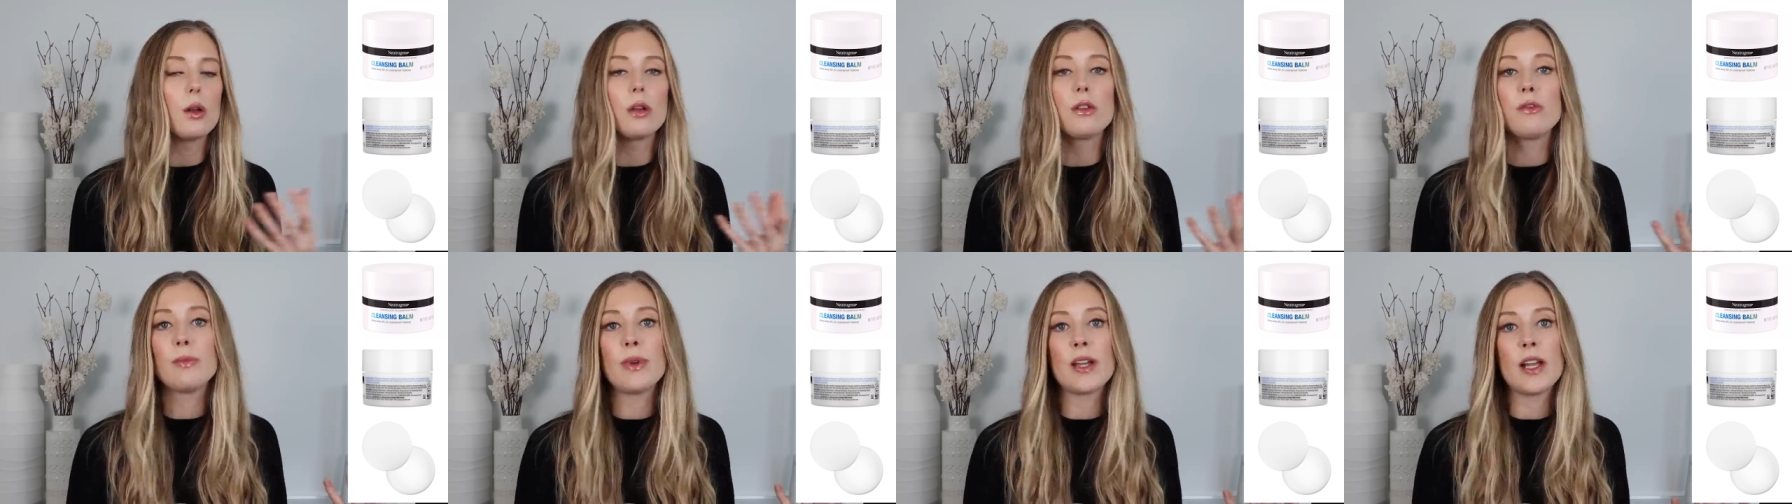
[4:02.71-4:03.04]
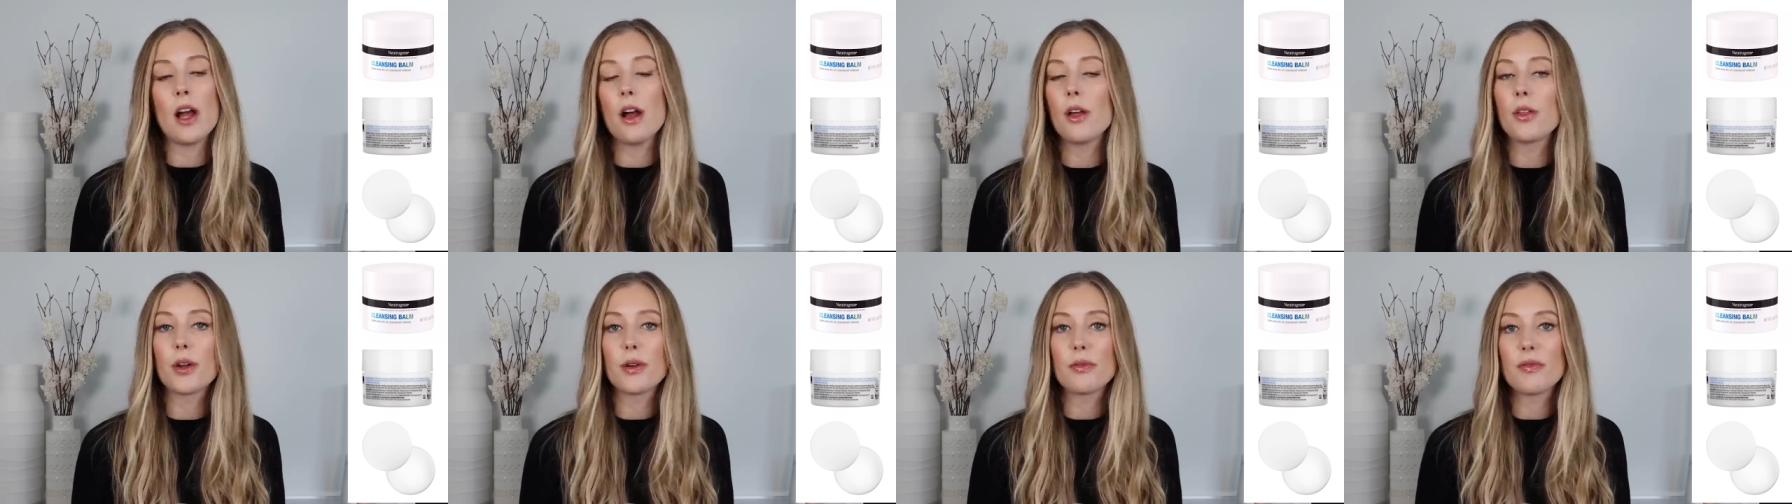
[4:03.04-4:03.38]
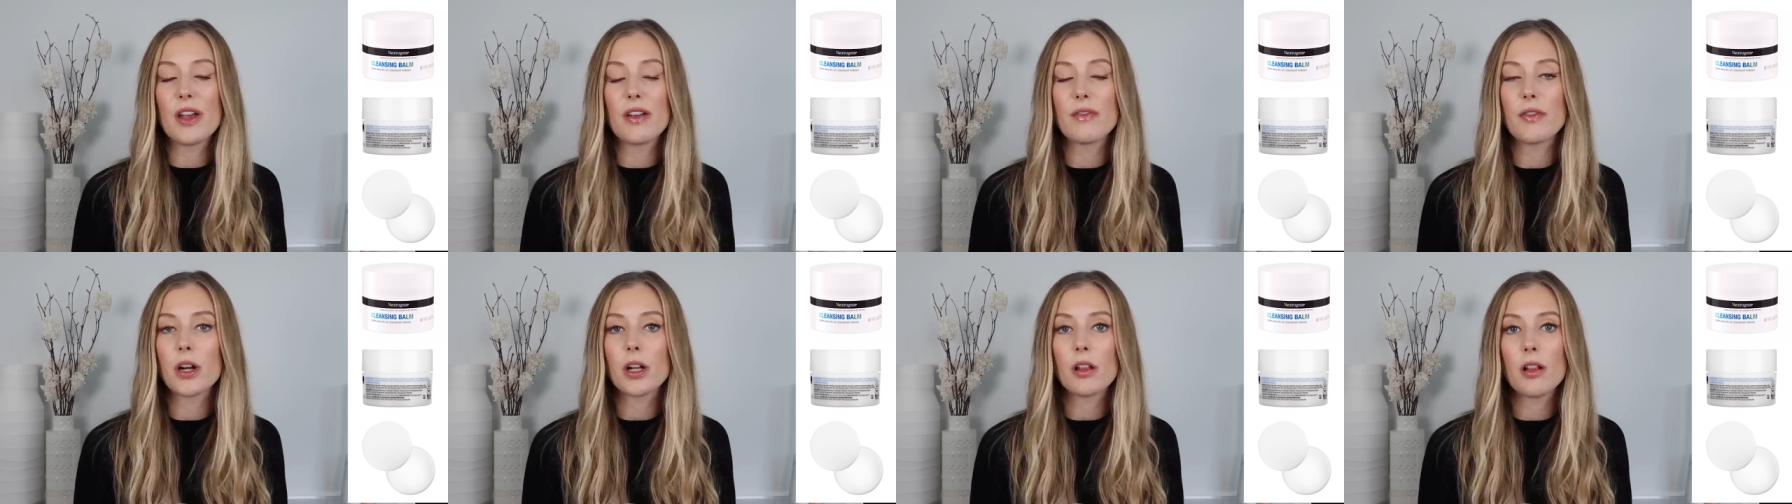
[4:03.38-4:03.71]
all of my other
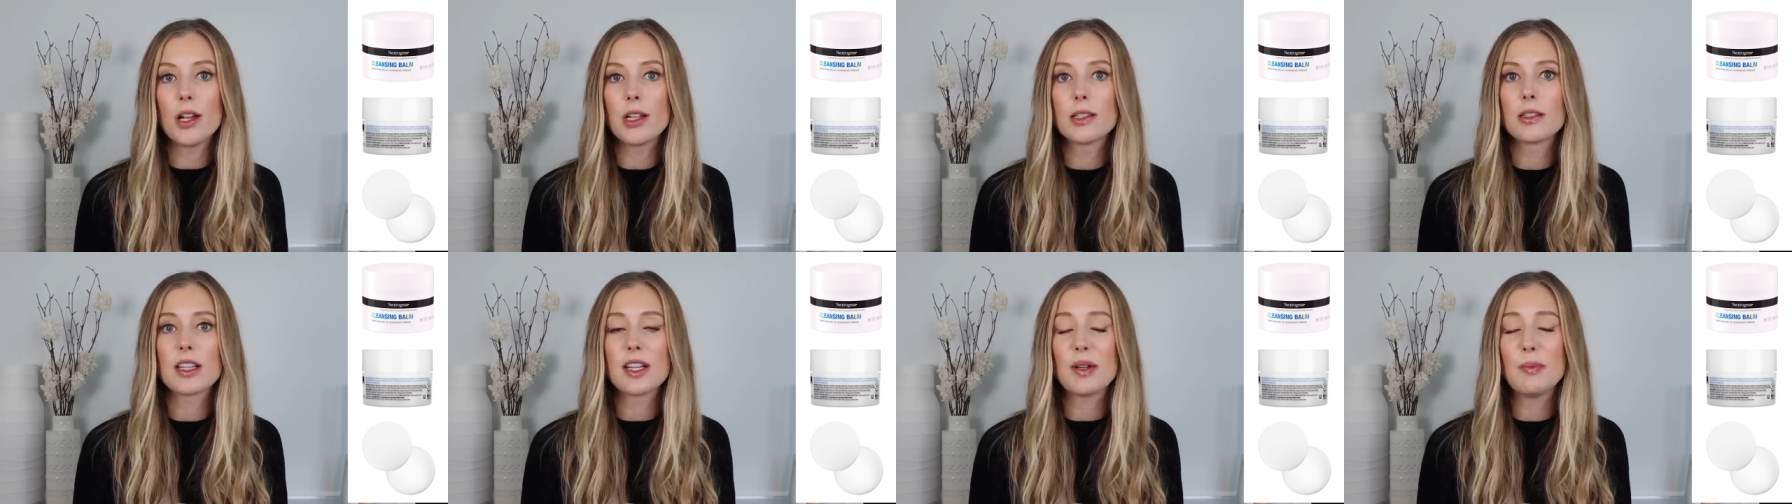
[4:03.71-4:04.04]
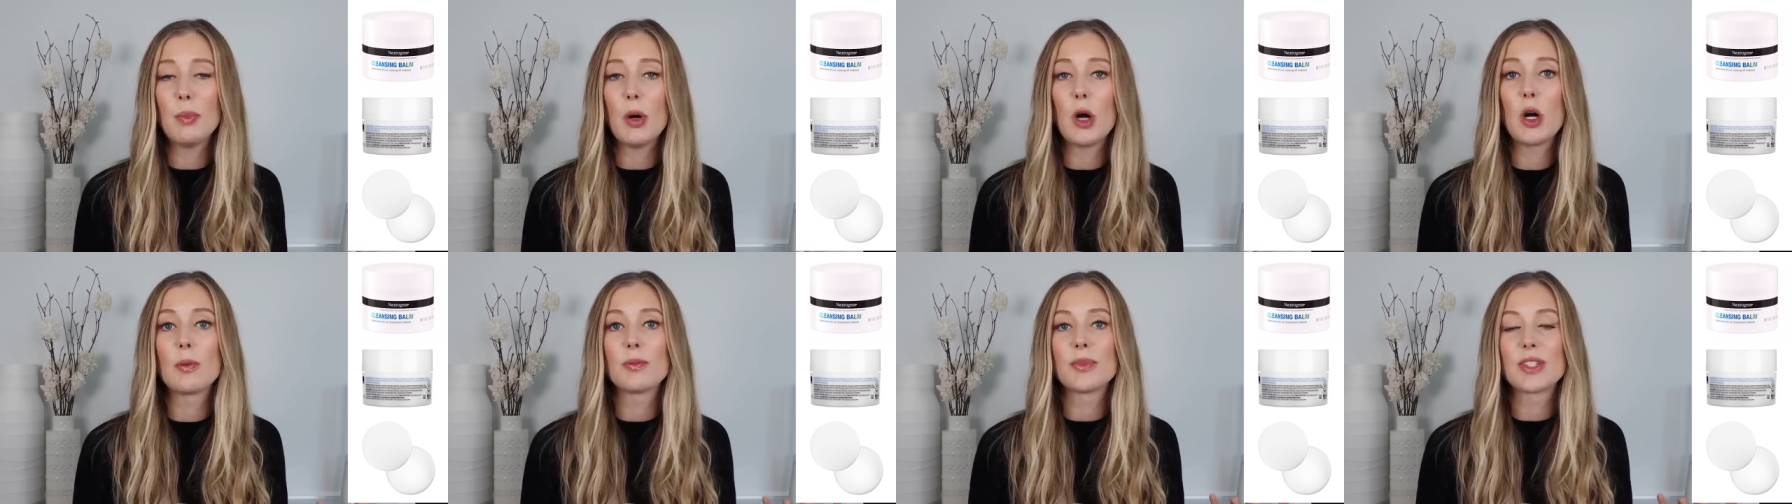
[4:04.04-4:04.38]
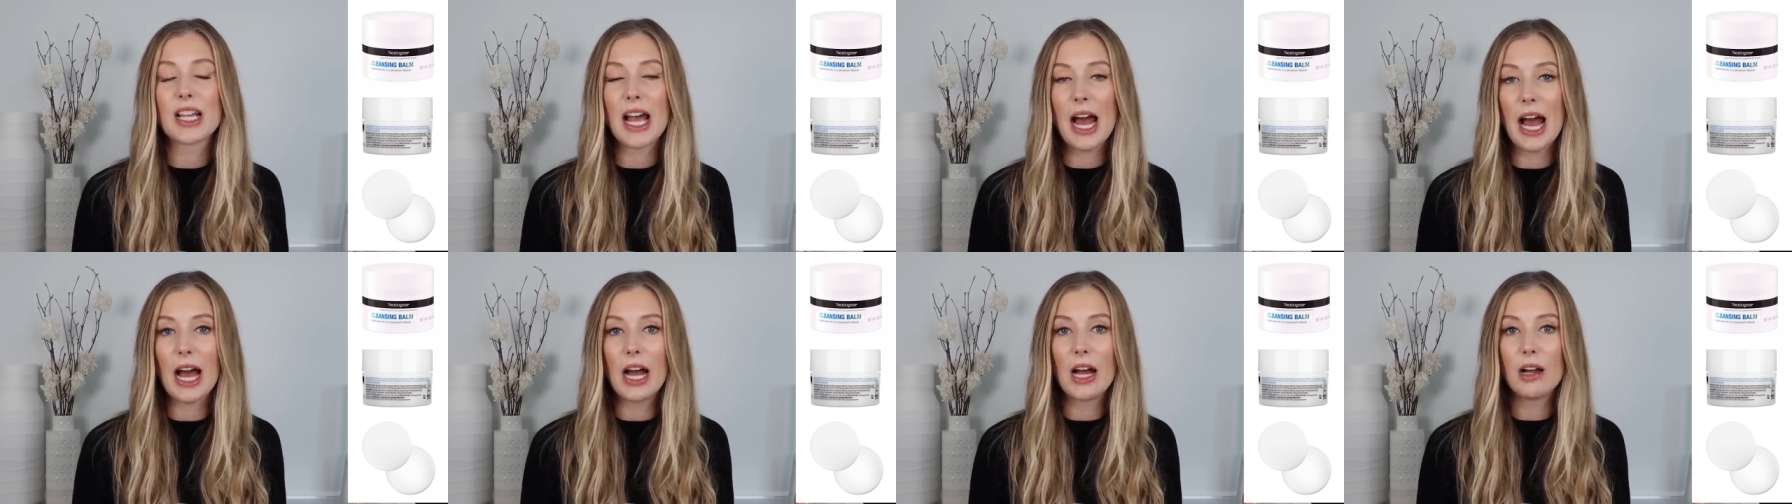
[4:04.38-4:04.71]
favorite cleansing
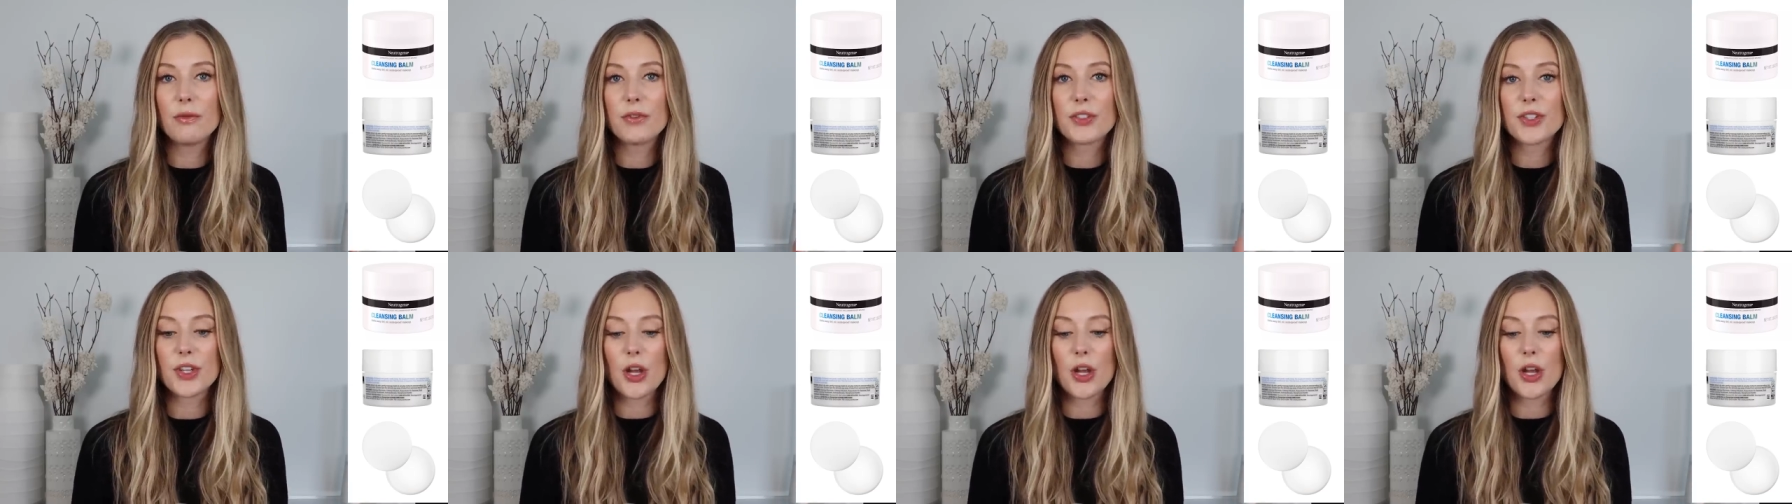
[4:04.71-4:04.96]
balms have.